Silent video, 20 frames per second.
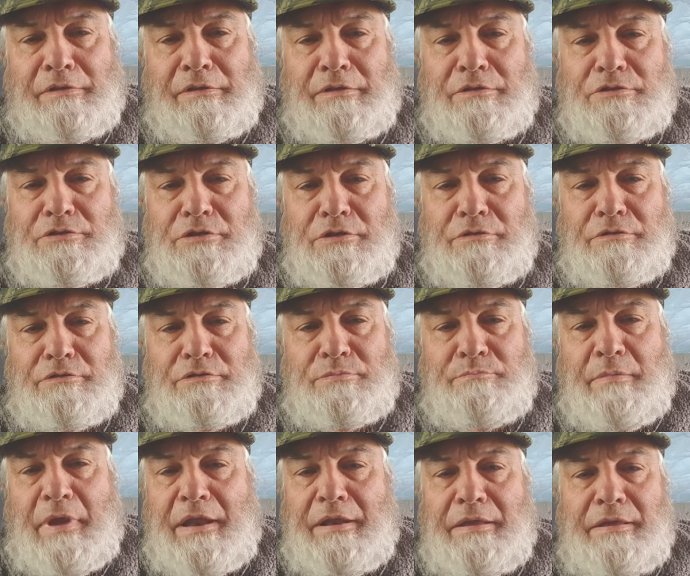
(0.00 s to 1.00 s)
There's
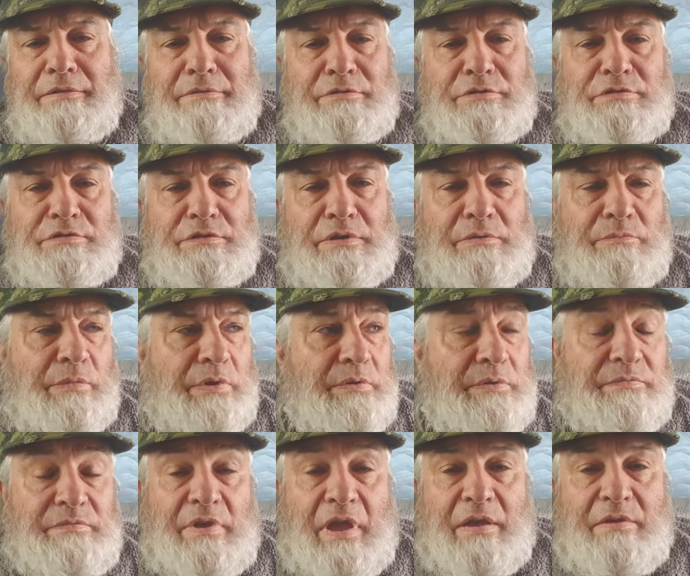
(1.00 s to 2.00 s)
many. We
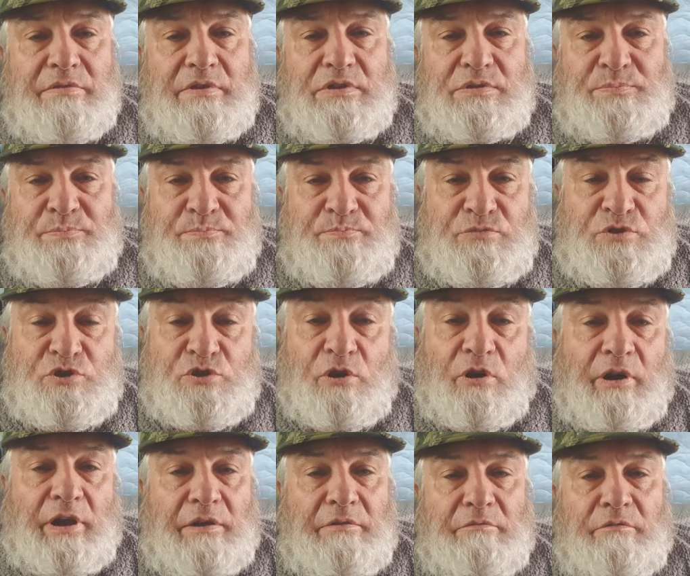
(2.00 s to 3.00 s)
even get these
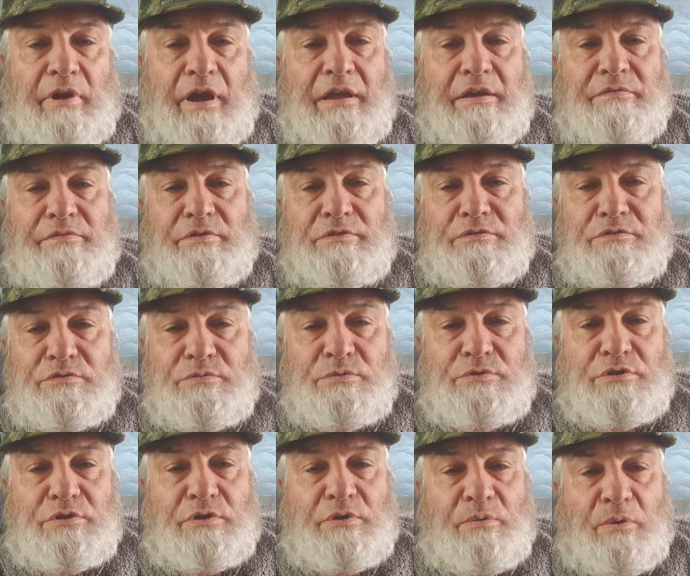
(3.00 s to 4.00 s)
giant ravens,
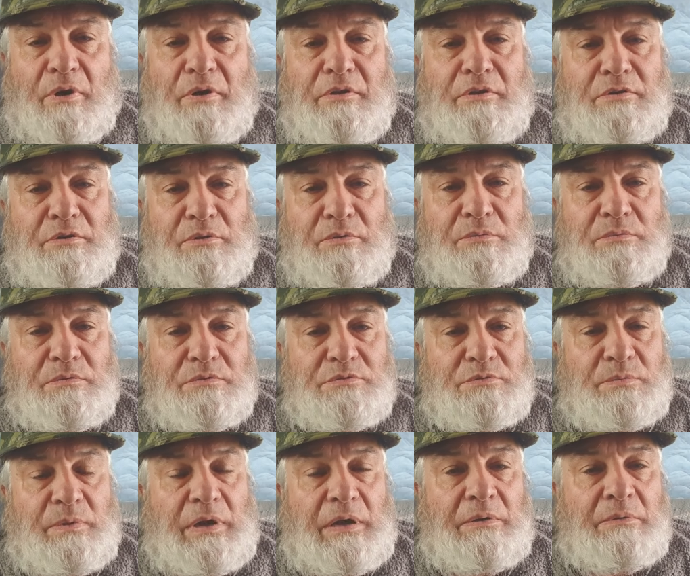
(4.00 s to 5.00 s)
which are quite cool
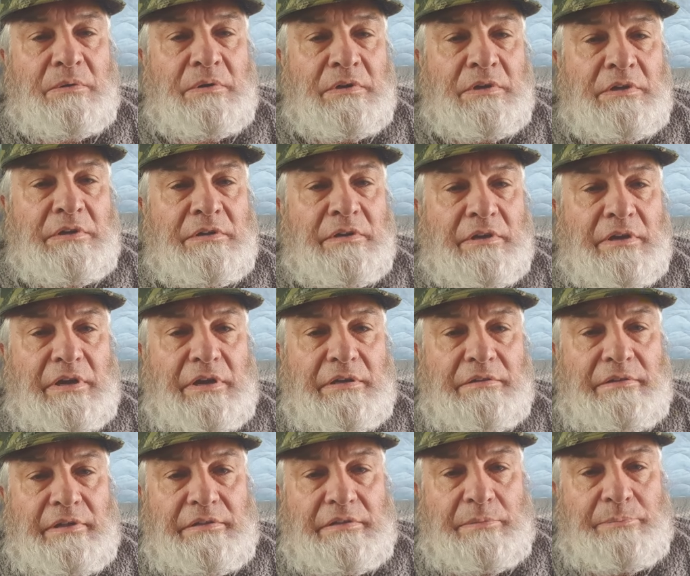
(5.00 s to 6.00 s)
as well.
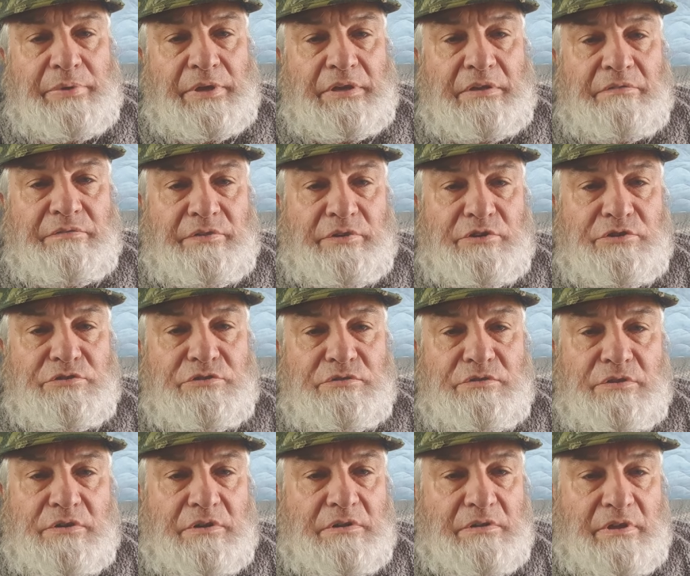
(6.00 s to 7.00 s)
And they're the bigger version.
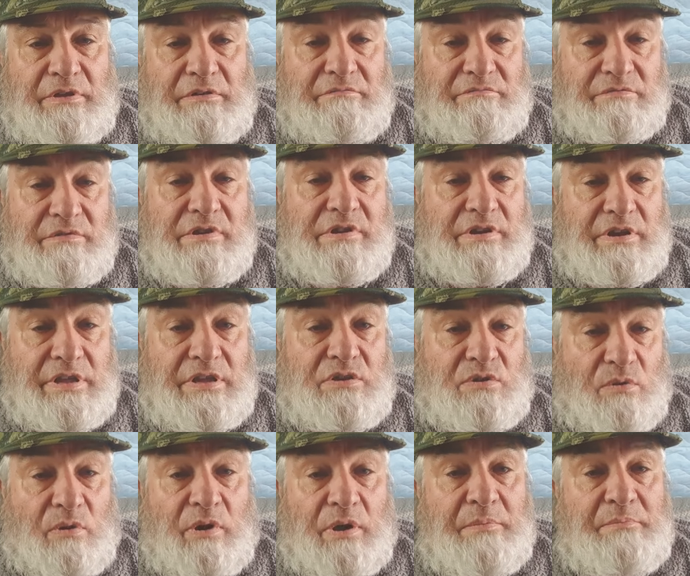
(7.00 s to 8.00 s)
You know, they're really
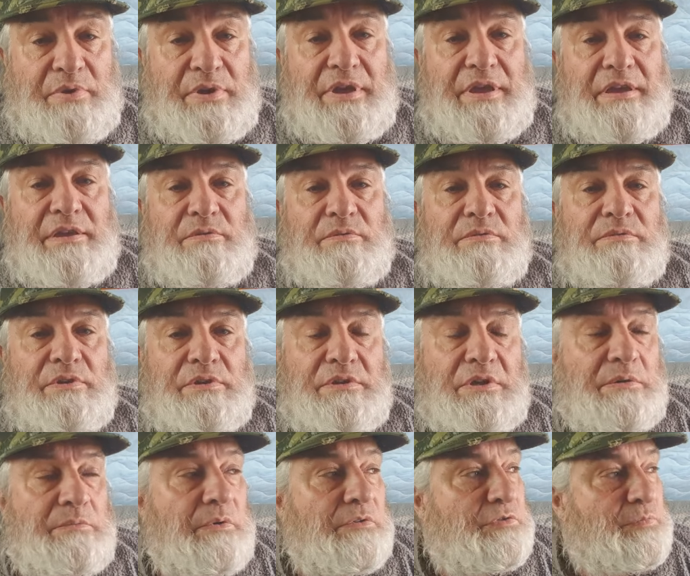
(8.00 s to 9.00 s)
quite big. You
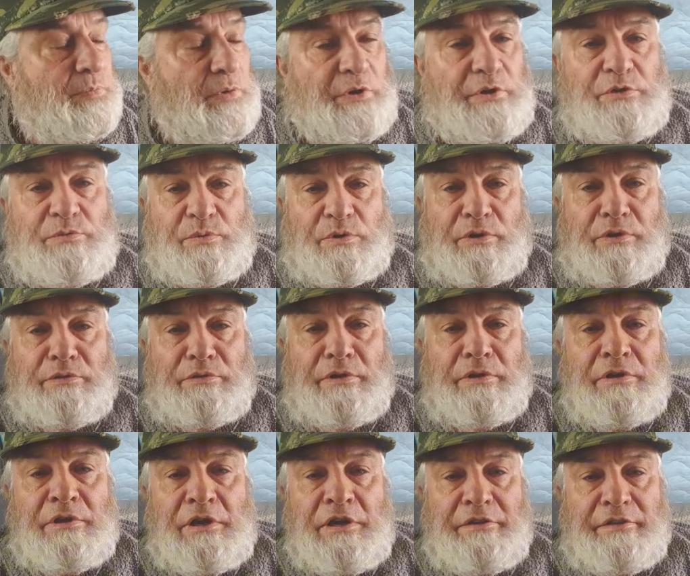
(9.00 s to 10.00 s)
know, we've spotted one
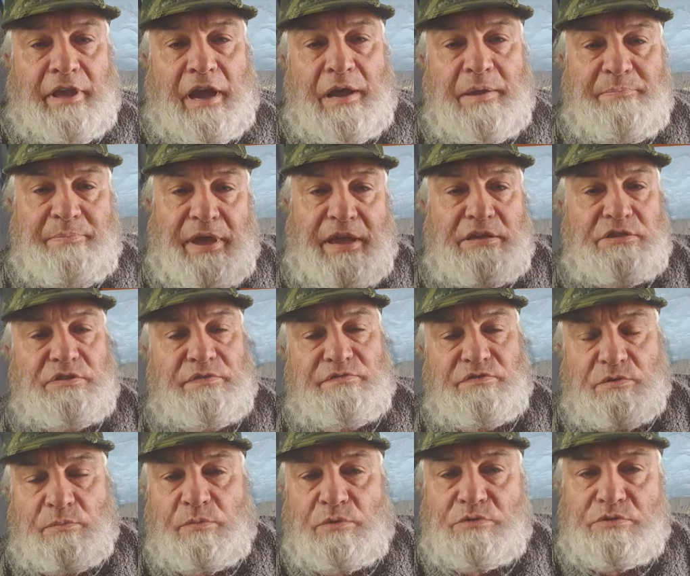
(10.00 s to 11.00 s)
on the apex of
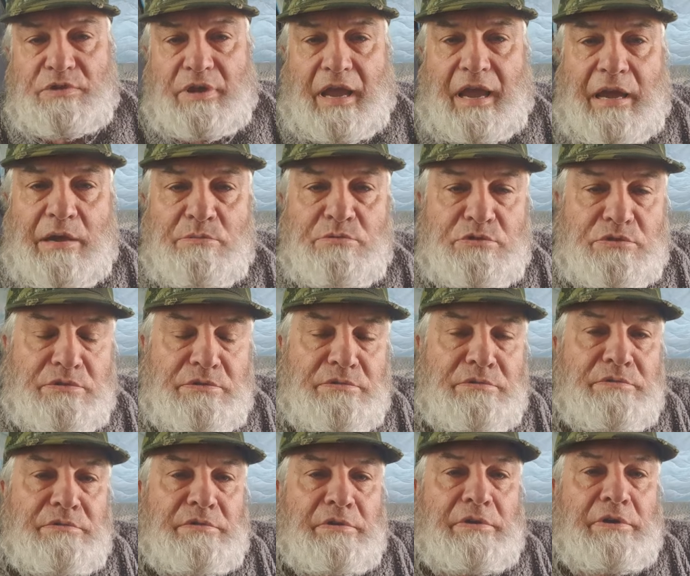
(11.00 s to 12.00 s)
someone's house,
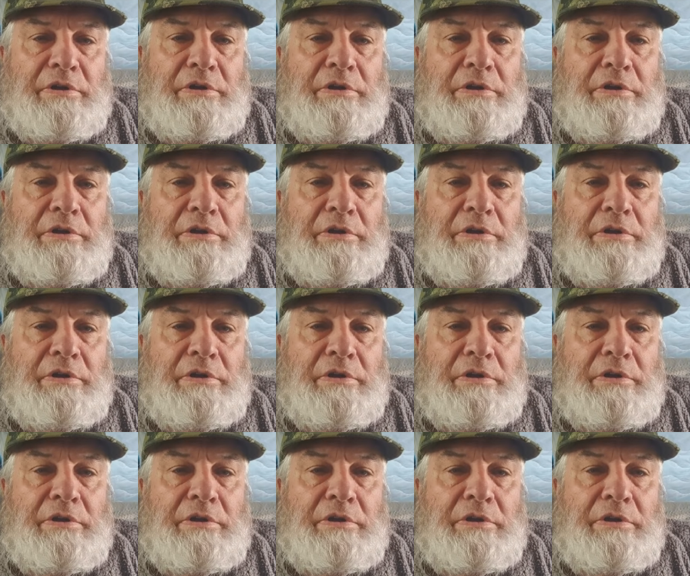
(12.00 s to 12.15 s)
and